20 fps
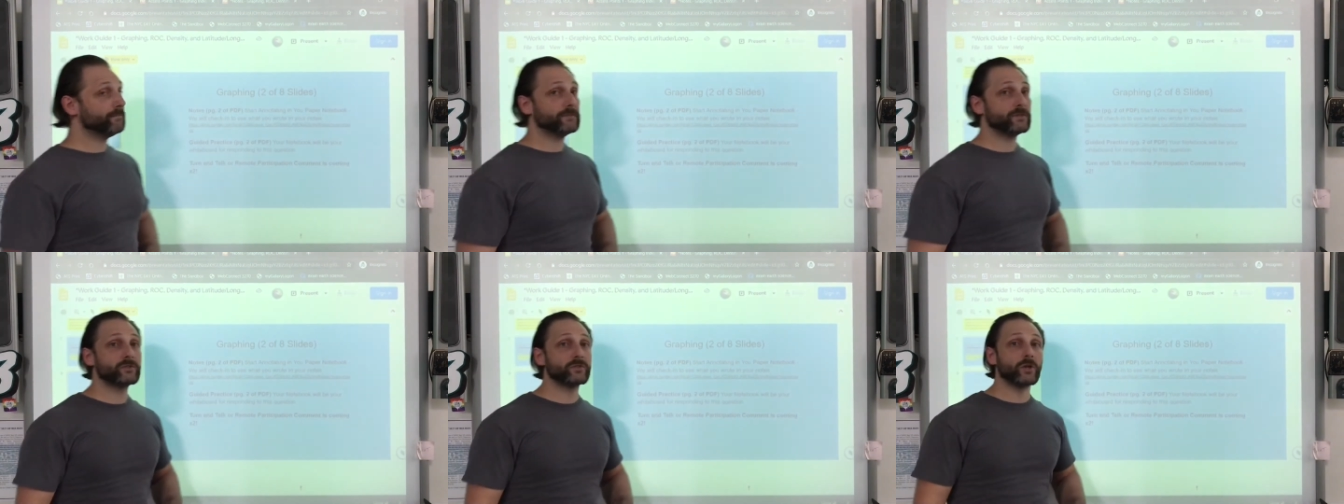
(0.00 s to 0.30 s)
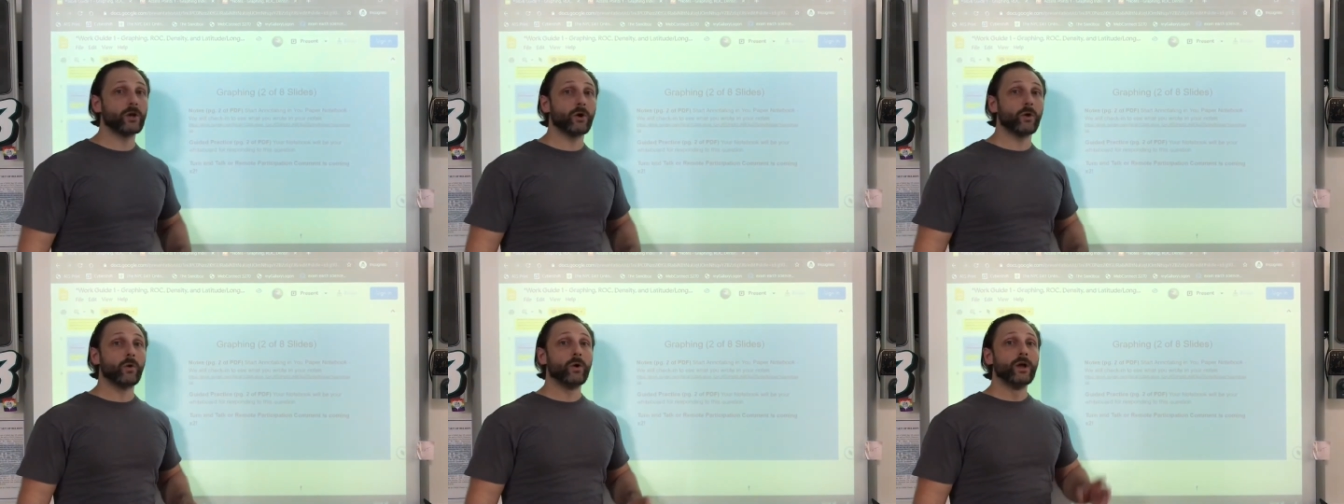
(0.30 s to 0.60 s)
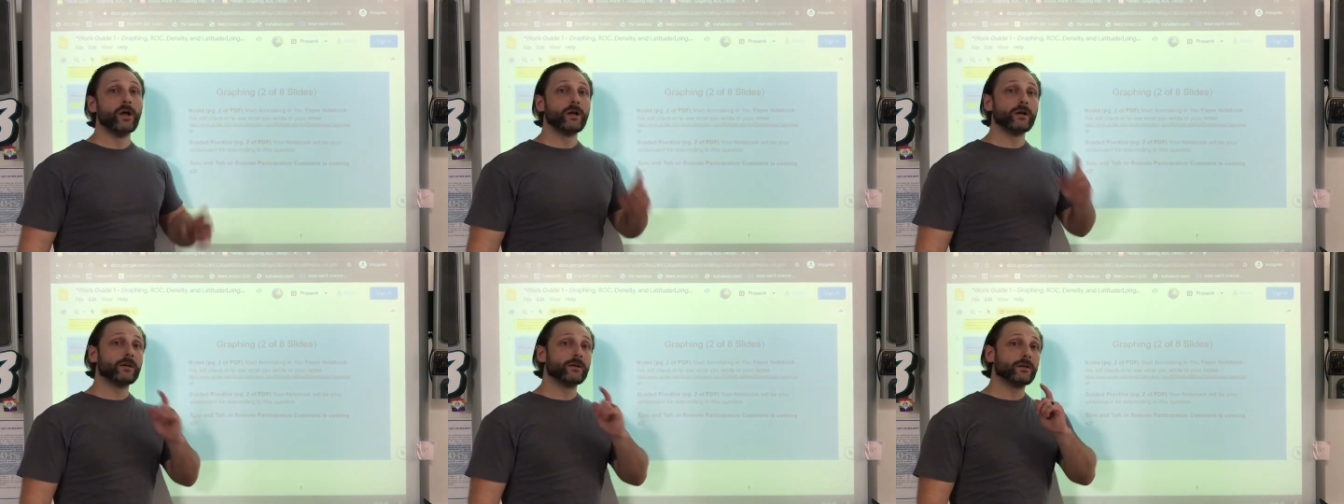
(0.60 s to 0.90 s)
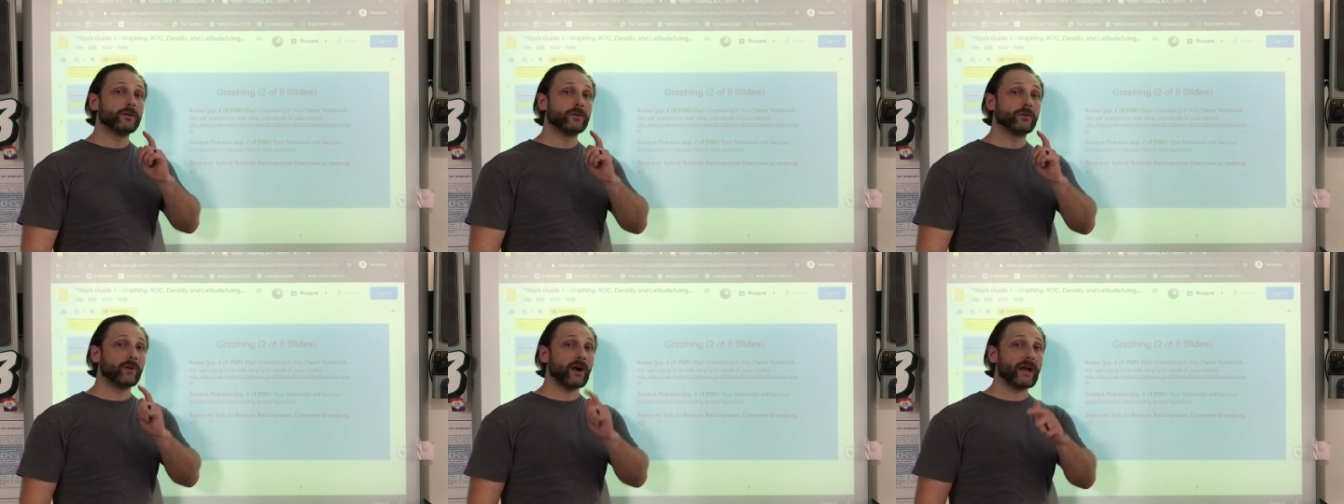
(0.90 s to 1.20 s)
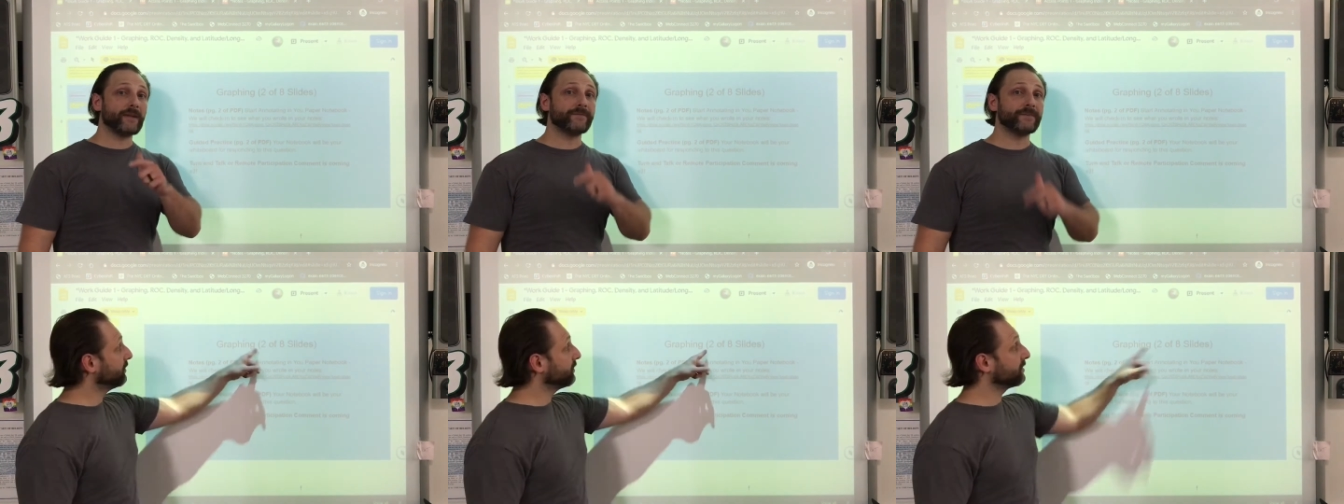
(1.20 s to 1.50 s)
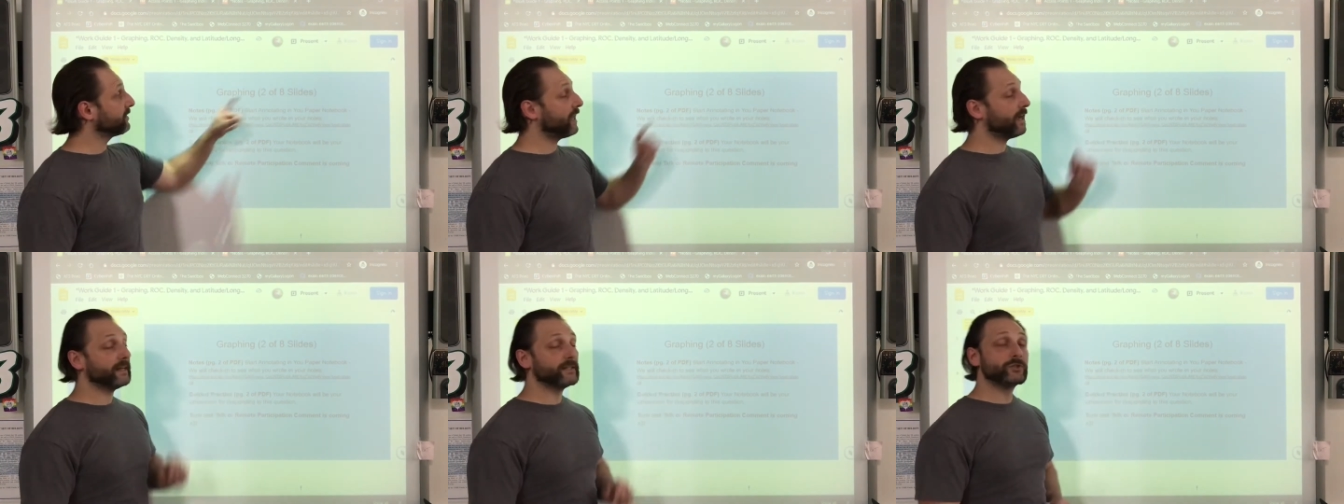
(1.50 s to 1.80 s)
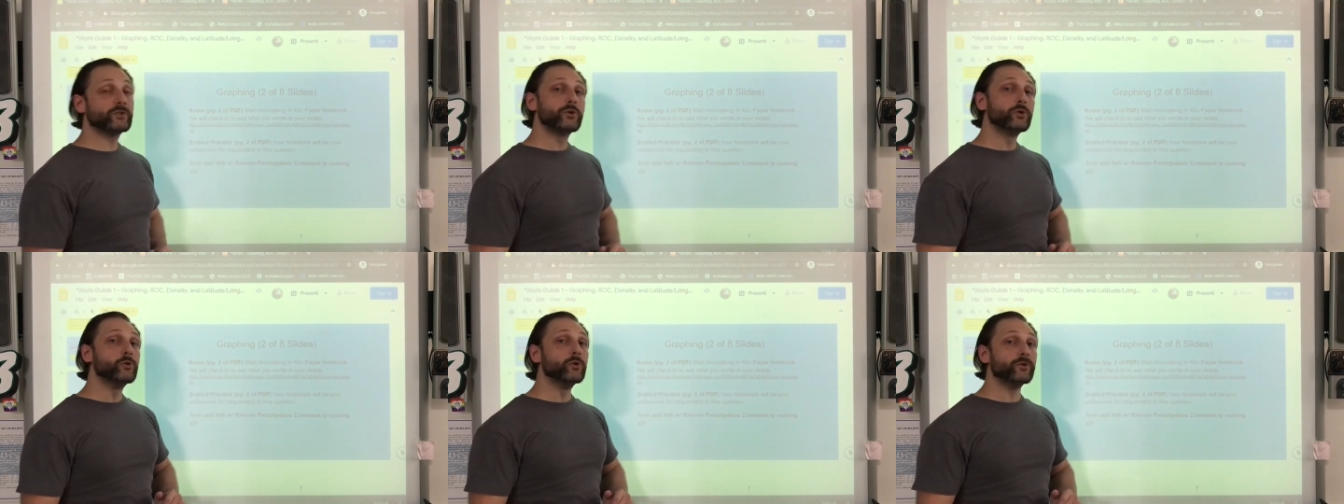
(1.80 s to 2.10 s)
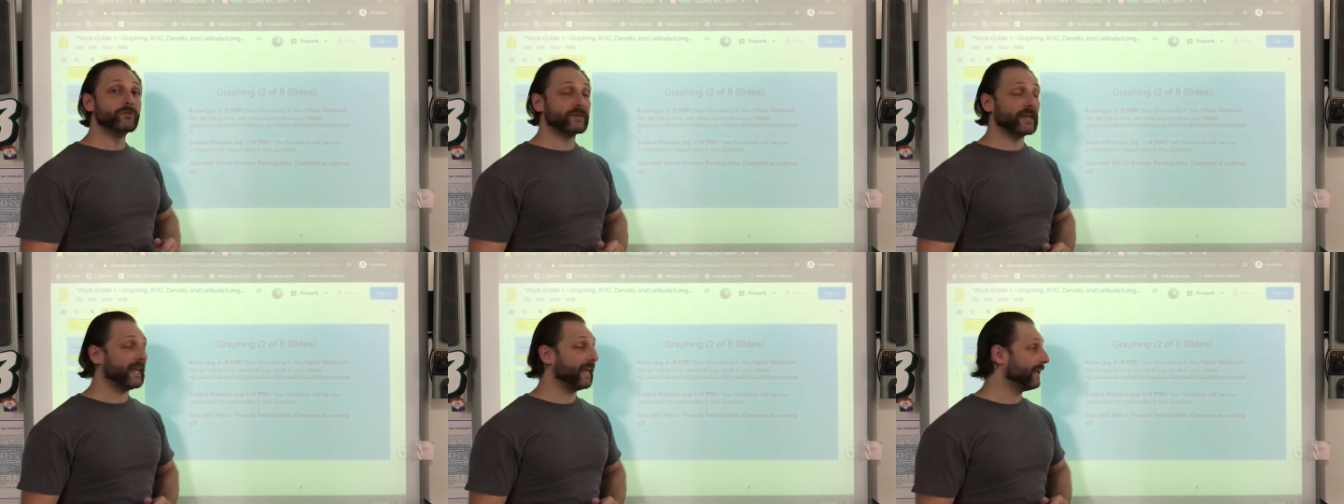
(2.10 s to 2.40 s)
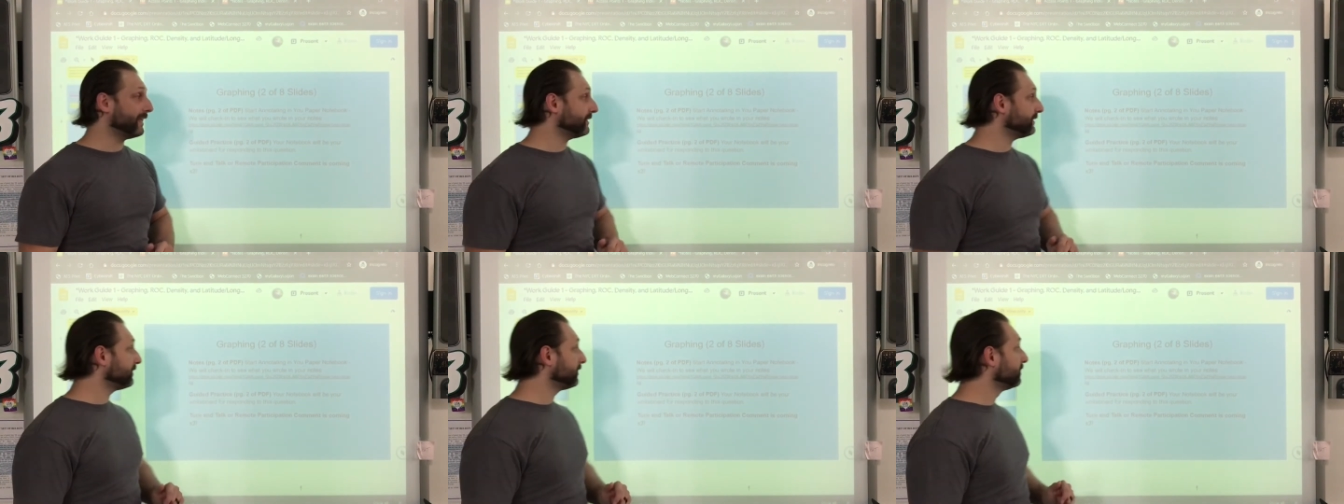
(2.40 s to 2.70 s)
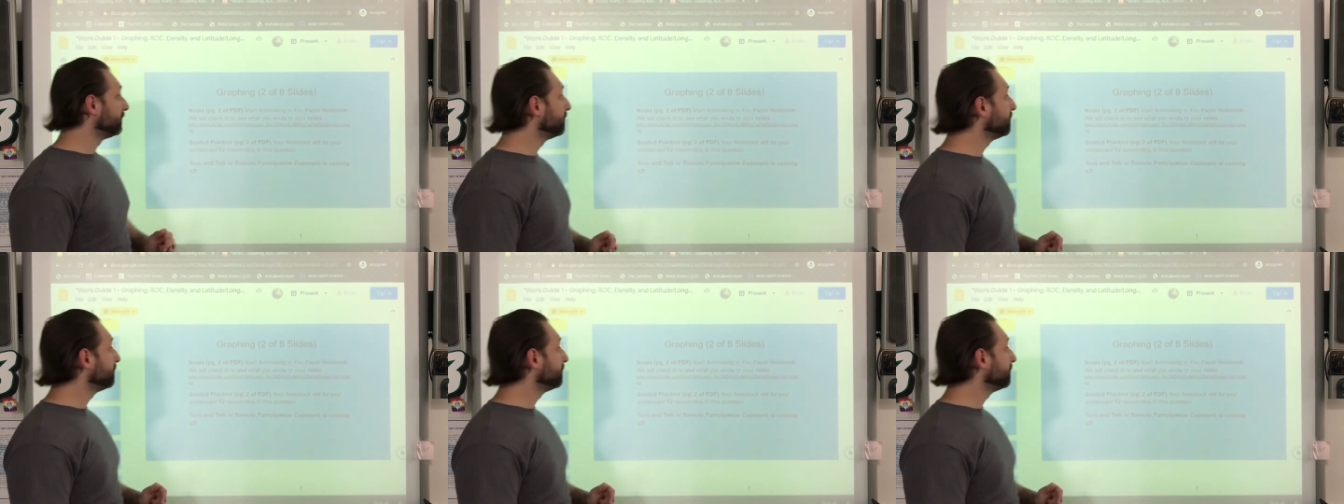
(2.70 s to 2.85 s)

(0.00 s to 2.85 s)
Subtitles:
so graphing slide 2 of 8.